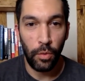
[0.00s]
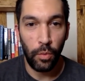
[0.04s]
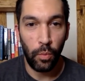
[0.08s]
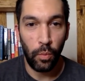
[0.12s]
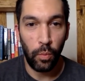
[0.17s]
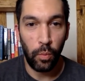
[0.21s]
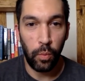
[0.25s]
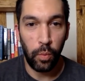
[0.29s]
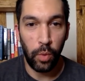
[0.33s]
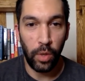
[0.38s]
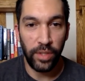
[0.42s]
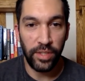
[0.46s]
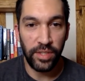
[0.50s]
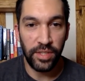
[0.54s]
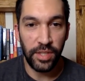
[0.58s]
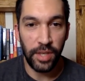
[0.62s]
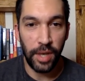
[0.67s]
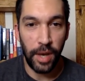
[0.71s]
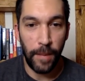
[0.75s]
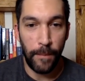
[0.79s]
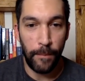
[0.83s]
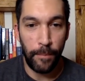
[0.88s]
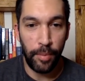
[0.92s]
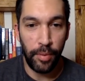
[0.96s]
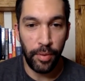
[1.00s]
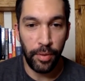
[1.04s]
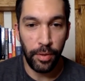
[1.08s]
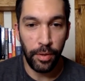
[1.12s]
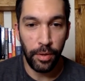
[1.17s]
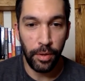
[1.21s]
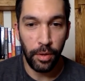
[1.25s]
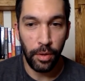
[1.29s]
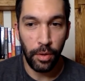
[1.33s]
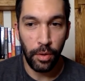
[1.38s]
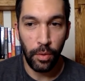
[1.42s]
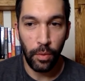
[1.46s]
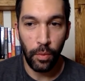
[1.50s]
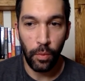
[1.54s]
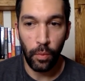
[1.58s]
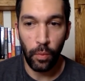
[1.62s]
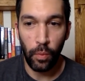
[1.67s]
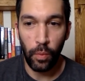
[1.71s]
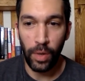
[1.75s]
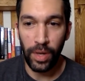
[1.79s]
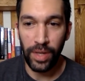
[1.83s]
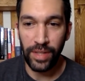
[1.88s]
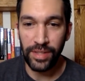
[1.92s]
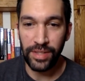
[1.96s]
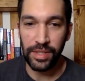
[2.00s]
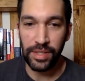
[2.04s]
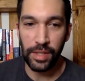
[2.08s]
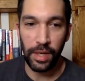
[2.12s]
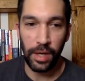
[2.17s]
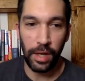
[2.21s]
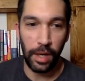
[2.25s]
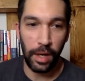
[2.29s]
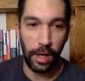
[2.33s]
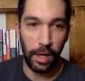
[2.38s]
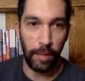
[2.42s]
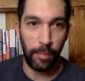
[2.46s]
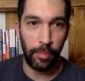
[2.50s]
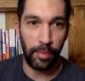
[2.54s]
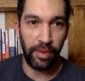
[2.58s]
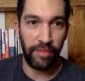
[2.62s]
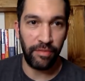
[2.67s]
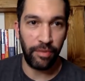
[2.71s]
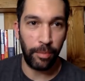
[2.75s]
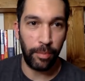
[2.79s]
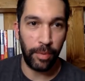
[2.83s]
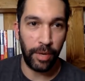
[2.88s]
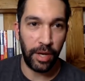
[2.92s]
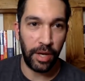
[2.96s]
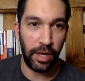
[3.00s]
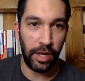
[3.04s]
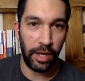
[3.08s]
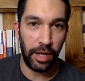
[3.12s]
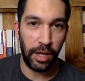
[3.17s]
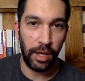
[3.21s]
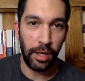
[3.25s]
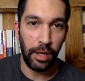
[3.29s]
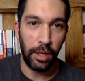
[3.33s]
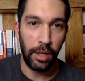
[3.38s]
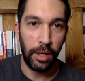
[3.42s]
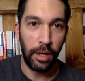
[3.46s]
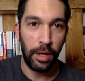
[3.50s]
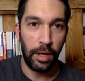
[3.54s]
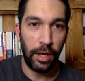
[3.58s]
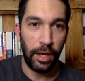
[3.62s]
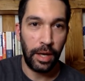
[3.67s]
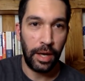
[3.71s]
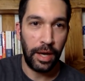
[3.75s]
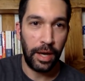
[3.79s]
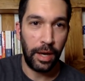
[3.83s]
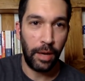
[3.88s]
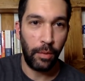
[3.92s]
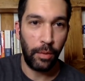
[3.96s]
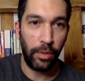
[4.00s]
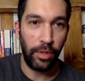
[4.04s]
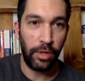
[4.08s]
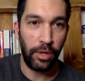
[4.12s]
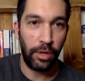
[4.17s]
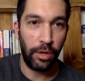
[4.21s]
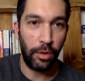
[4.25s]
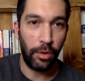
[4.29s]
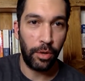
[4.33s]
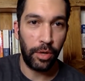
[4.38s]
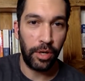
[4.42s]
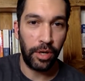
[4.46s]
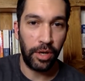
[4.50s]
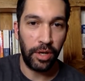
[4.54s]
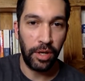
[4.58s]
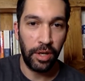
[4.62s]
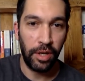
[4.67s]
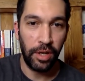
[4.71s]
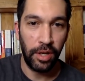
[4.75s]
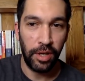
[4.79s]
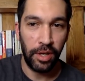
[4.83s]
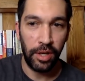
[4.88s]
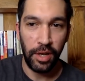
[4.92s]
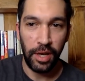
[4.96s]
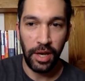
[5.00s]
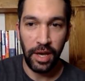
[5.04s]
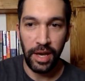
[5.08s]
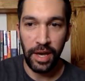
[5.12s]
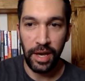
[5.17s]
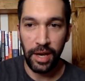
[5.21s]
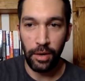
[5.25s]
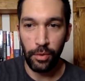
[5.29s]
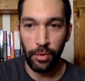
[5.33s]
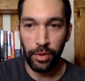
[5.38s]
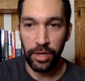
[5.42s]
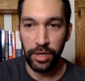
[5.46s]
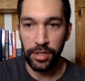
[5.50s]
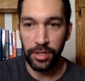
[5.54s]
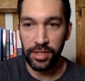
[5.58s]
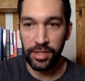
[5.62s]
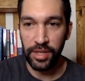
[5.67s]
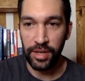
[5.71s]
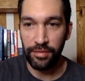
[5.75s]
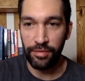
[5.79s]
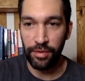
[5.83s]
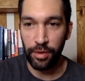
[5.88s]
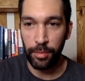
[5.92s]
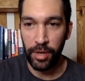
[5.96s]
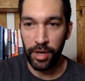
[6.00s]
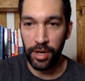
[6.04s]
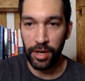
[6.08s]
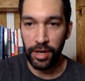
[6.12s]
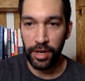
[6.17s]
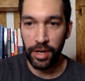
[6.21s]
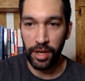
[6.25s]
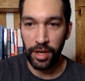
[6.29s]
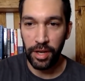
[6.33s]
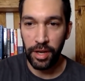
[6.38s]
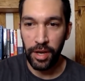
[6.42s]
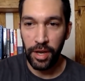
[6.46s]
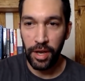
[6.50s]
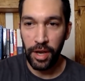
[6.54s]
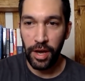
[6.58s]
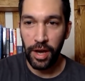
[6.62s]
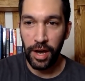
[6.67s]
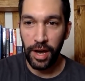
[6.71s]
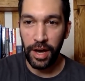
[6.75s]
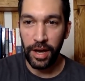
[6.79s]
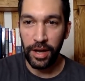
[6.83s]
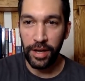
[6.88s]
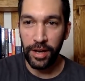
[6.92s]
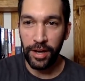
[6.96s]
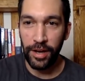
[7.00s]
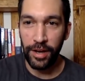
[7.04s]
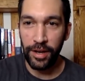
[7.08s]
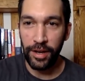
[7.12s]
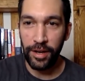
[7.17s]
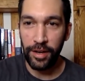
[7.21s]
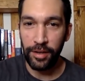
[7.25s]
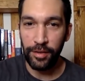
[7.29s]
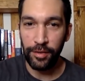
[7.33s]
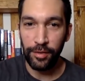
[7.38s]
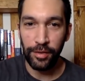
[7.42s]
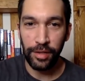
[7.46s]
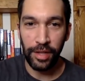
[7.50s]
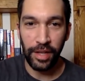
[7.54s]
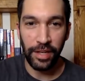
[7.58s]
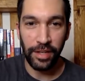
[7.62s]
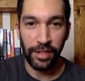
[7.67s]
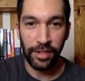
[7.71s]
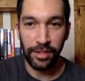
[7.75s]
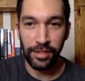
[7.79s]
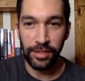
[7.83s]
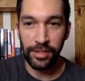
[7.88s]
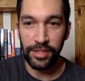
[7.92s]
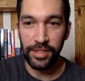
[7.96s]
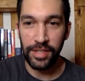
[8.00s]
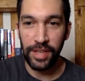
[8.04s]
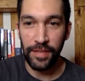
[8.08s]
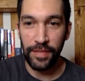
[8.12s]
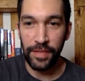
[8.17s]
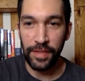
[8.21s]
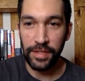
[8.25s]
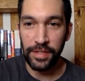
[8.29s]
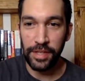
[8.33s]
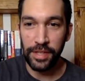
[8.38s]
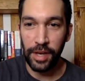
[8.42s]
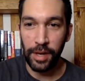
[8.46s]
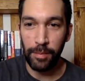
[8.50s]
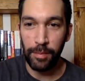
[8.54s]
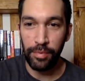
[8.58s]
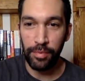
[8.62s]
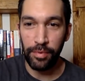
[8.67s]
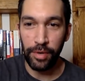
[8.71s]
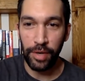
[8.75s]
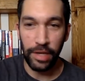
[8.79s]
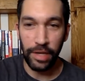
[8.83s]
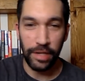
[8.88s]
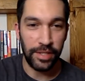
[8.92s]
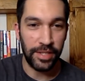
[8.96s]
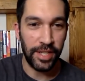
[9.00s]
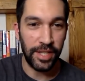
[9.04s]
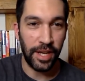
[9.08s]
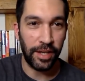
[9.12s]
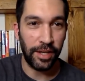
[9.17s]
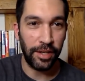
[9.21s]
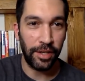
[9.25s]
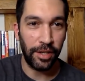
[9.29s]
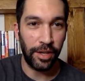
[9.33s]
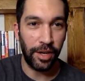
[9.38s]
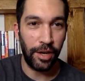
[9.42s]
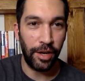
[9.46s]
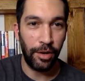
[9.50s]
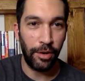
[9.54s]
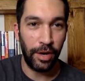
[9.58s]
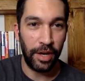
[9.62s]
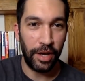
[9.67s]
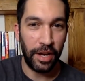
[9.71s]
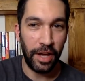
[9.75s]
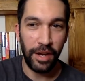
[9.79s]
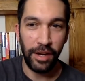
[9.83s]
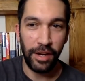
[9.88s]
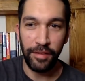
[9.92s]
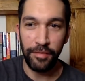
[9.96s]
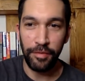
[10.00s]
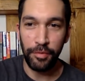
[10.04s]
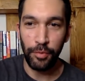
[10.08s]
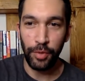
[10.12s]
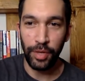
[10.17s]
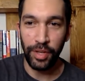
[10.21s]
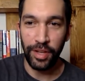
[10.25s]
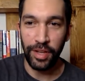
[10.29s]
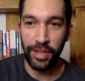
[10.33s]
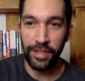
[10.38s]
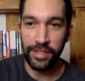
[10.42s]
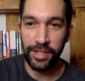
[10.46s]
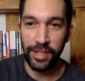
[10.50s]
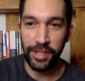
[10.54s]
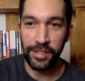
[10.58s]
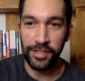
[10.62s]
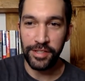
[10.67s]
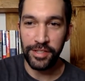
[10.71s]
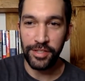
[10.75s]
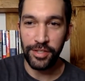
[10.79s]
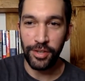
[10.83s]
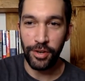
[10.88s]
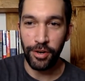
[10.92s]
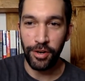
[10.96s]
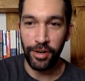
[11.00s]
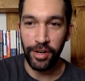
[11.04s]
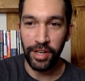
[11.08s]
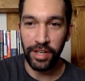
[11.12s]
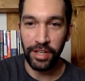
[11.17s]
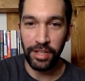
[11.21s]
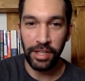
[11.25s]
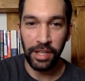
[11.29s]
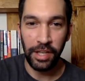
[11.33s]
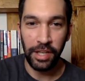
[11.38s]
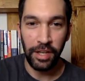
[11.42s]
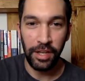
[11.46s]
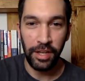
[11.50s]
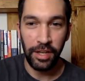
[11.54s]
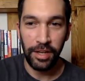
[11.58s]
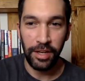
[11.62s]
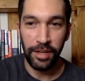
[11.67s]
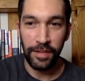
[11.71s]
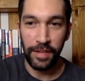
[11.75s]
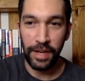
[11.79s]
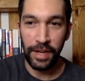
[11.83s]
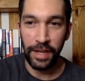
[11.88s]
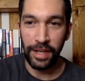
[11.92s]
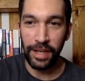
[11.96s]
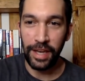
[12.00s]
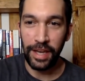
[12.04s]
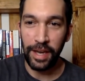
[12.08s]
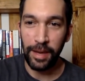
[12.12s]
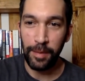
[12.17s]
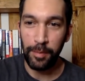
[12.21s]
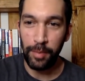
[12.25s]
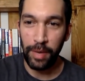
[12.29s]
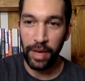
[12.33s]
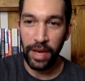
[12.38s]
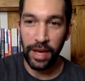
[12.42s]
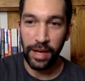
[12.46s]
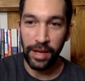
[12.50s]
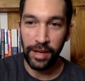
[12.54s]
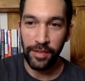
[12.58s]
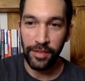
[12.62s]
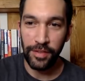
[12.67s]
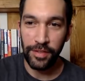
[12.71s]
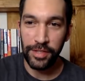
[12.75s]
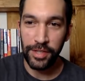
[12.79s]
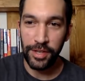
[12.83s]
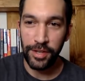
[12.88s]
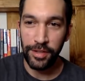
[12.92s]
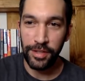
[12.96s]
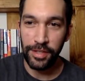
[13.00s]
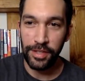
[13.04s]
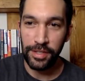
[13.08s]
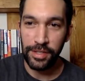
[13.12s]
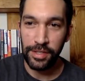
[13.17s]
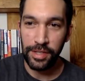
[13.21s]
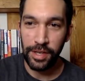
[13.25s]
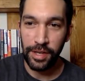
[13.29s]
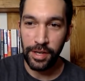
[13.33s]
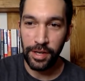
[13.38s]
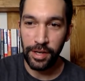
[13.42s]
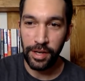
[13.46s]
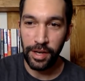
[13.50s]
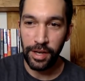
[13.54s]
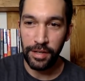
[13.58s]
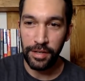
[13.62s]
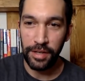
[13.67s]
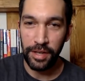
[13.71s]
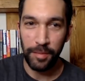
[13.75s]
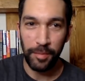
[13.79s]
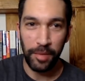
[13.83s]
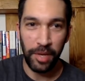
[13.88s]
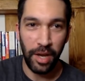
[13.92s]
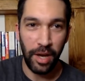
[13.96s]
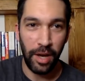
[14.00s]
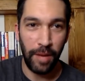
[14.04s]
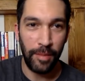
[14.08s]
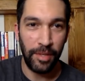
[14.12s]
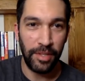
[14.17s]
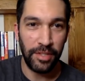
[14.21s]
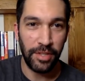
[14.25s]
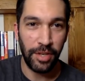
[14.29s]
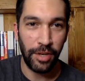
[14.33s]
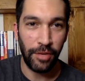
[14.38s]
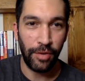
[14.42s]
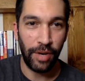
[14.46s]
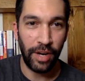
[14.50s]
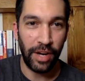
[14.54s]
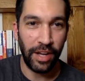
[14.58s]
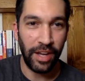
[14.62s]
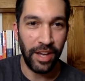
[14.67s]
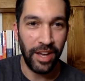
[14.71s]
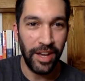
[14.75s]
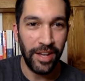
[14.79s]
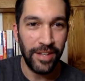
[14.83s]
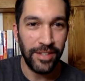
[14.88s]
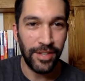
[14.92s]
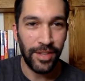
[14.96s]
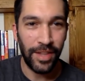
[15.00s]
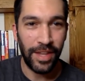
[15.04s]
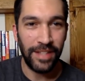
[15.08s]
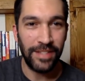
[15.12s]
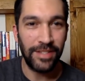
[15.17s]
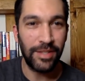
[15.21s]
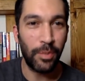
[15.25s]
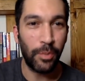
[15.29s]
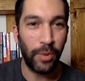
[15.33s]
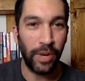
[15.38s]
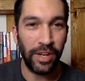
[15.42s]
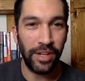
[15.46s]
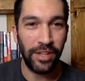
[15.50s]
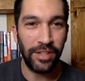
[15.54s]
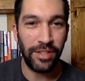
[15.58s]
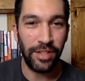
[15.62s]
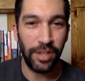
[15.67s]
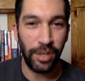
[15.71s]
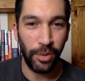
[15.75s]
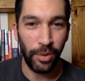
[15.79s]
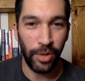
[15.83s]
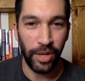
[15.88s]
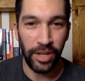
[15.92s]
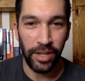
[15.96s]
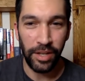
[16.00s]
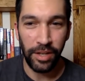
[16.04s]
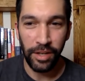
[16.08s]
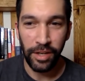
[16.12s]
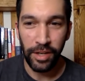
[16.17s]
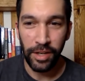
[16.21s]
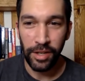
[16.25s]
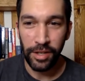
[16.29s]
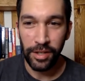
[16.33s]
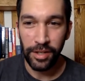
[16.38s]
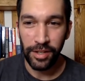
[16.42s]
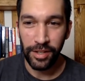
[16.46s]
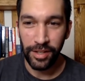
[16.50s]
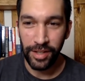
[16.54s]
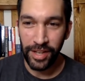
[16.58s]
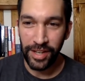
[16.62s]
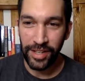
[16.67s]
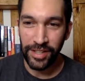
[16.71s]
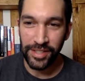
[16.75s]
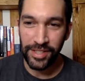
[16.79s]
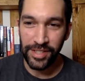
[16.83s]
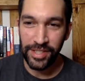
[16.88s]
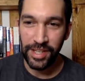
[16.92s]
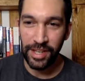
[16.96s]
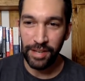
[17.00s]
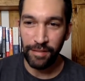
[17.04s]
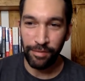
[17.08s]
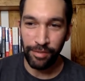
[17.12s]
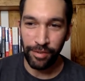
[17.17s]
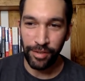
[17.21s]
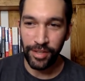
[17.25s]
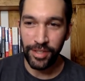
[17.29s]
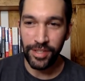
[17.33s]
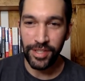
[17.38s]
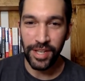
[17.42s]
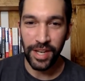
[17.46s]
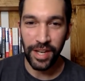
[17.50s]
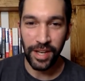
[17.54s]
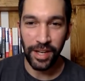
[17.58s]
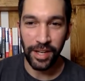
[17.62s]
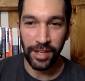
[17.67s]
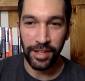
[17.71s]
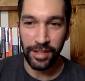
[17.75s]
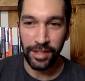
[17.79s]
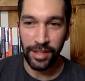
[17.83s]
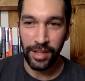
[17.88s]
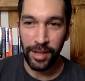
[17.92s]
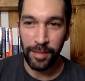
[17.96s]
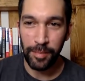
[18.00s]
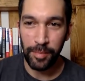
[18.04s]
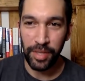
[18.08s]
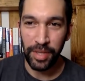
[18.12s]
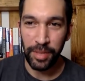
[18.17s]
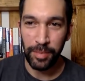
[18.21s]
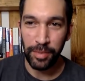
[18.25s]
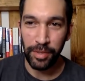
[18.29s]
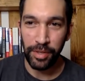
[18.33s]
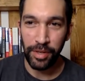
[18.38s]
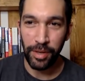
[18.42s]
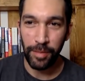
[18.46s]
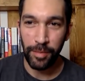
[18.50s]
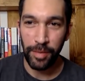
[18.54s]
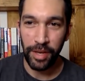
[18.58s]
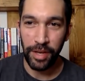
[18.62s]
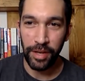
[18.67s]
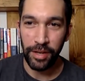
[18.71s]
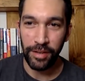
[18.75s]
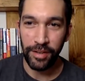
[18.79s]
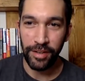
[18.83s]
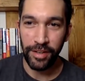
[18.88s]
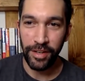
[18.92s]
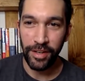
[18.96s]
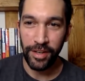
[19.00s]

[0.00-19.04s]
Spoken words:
What's up? What's up, everybody? How we doing? How is everybody? I set this up a second ago and I didn't even realize that it started. And then I came back and there's all these goddamn comments already. So that's the way to do it. You let it sit for a second and let people come in.